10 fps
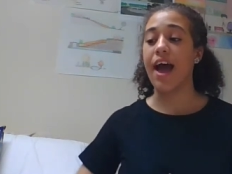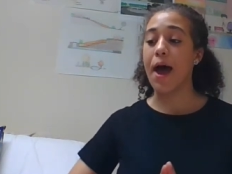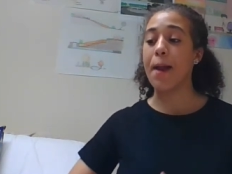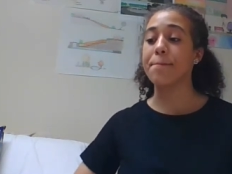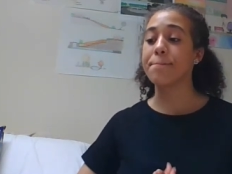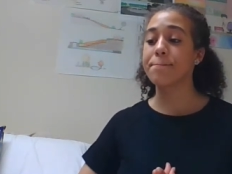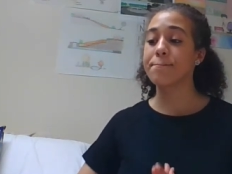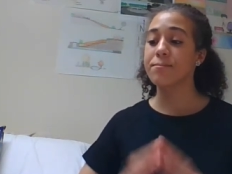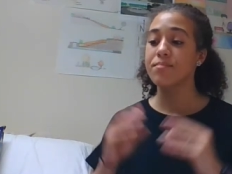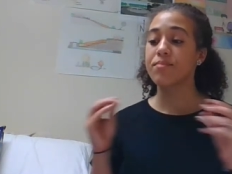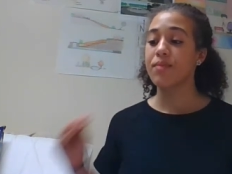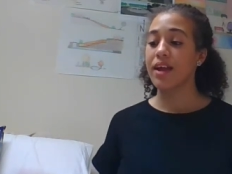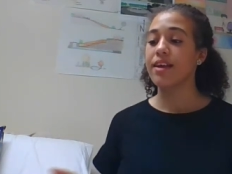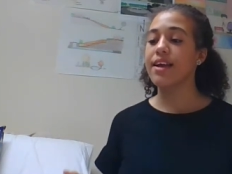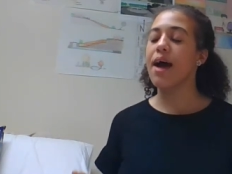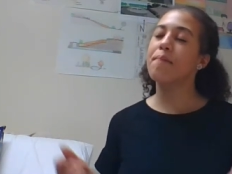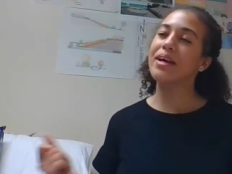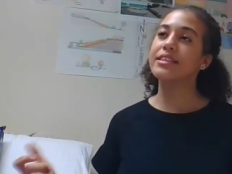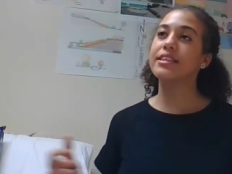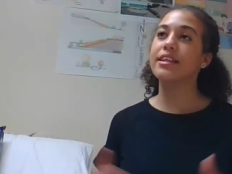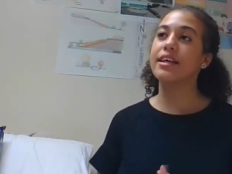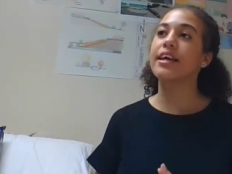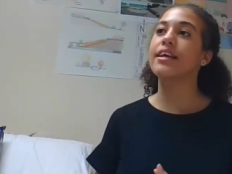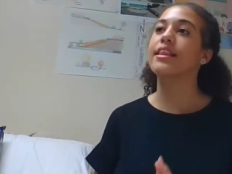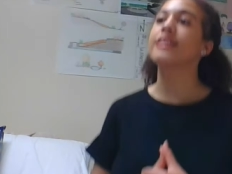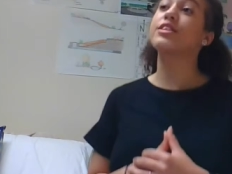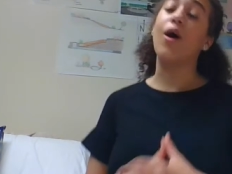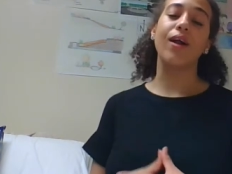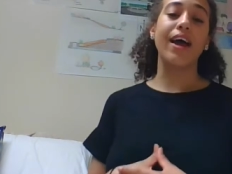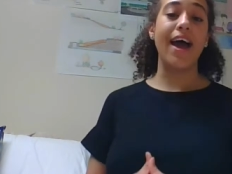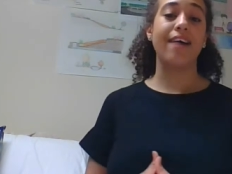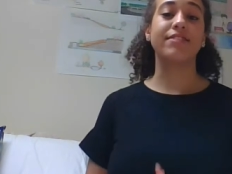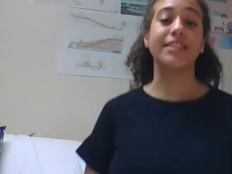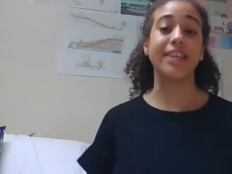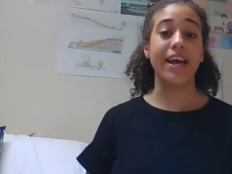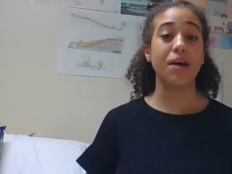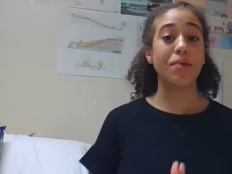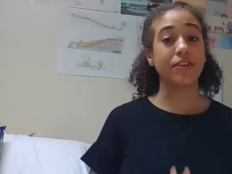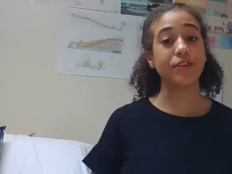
And yeah, basically that's all I have to say about